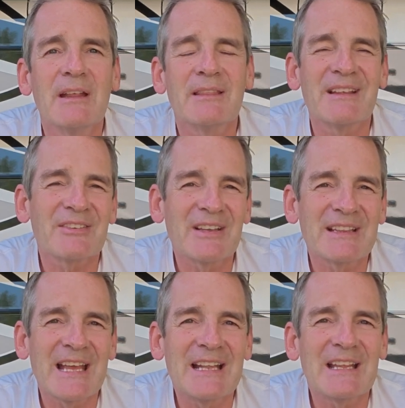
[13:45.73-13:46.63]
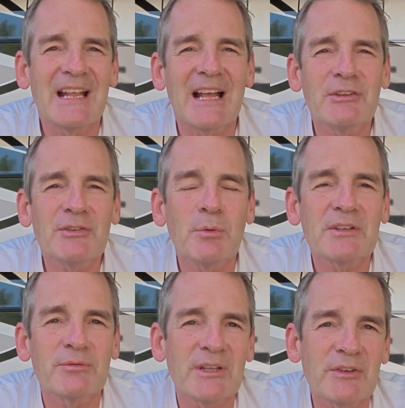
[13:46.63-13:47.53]
and things like that. I just
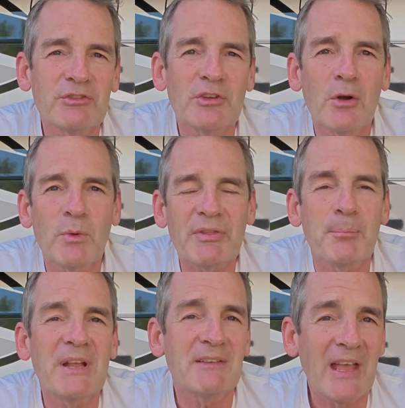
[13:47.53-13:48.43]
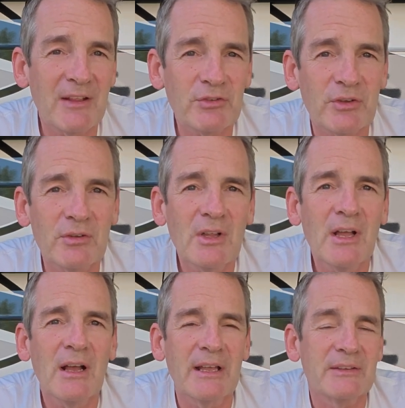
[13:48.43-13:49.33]
wanted to really show what the potential
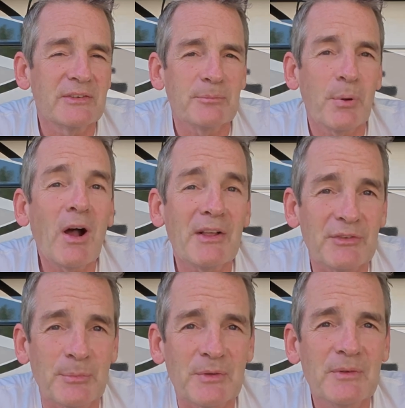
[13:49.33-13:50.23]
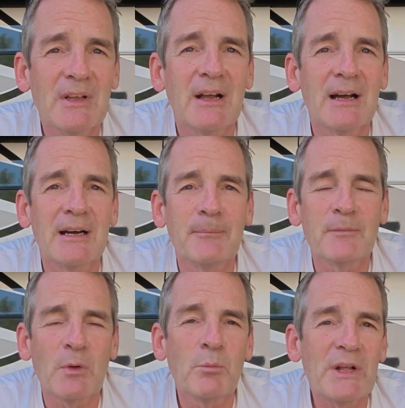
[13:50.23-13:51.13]
is possible
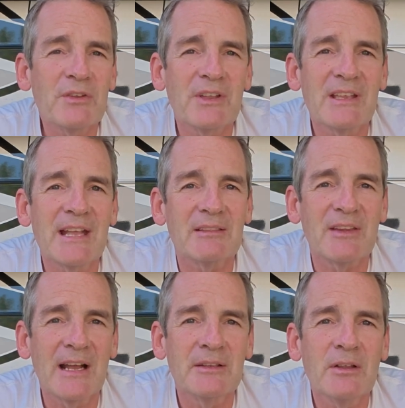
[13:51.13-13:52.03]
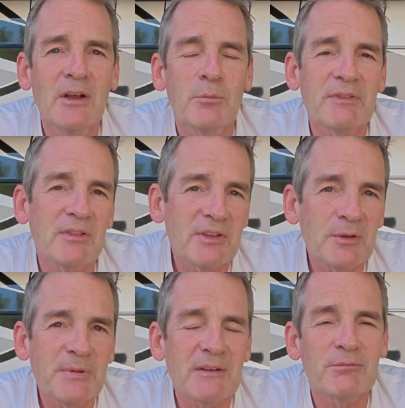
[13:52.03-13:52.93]
um, and what you can get done with a
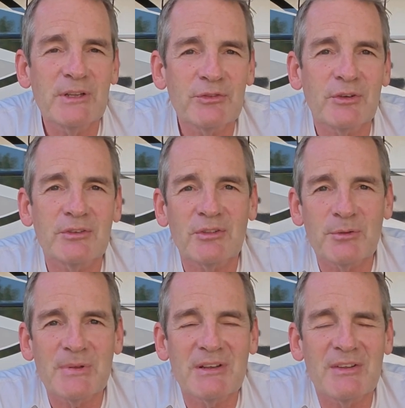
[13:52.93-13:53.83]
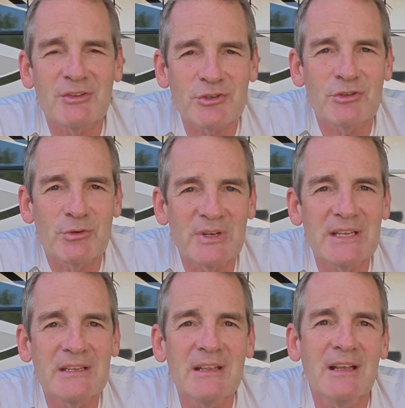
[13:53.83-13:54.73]
little bit of research, a little bit of
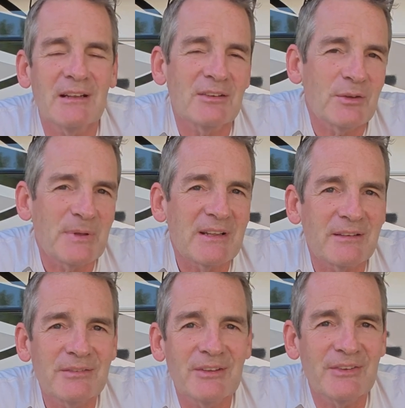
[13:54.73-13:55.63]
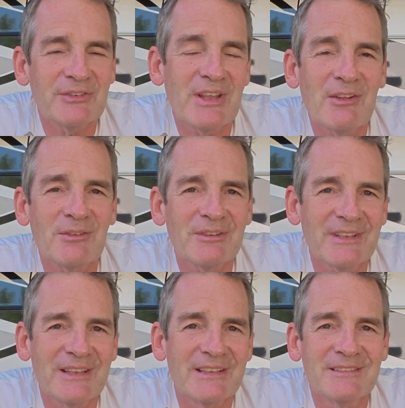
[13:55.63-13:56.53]
ingenuity, a little bit of skill
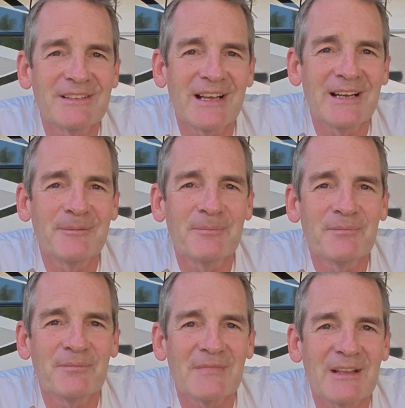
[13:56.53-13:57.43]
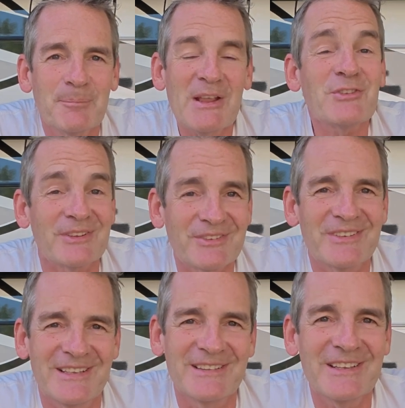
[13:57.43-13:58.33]
and um, patience
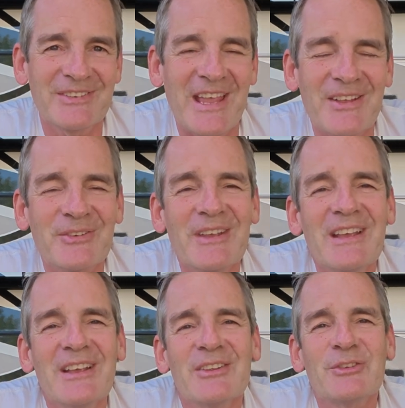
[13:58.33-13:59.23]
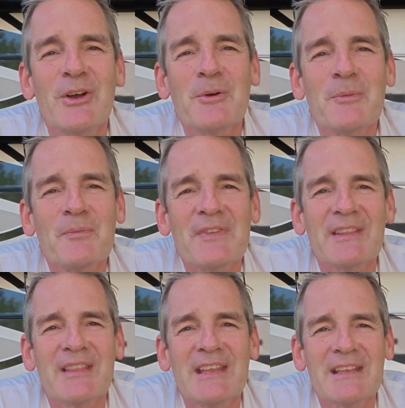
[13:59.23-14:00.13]
in this case. So
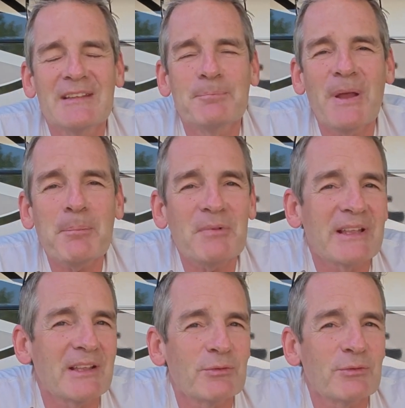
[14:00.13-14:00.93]
the PepLink